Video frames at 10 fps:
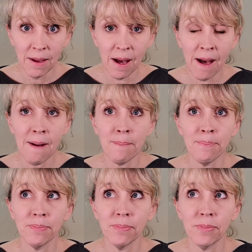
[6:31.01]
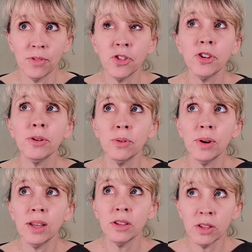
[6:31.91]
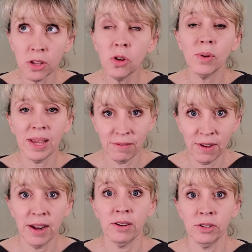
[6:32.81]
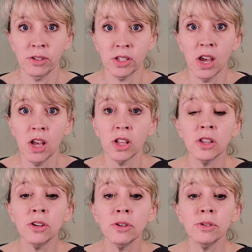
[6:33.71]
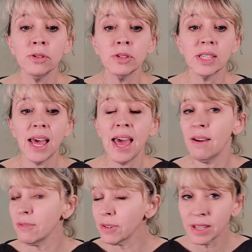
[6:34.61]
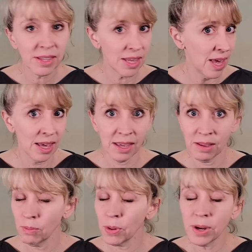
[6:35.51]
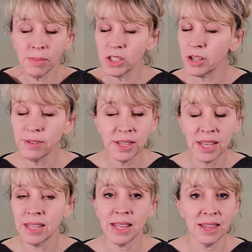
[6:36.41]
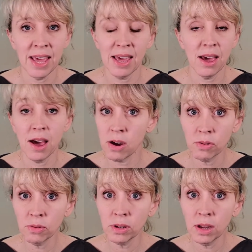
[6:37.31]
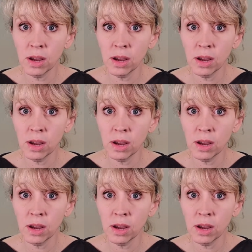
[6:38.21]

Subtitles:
2 new inventors lose everything, pretty much everything that they own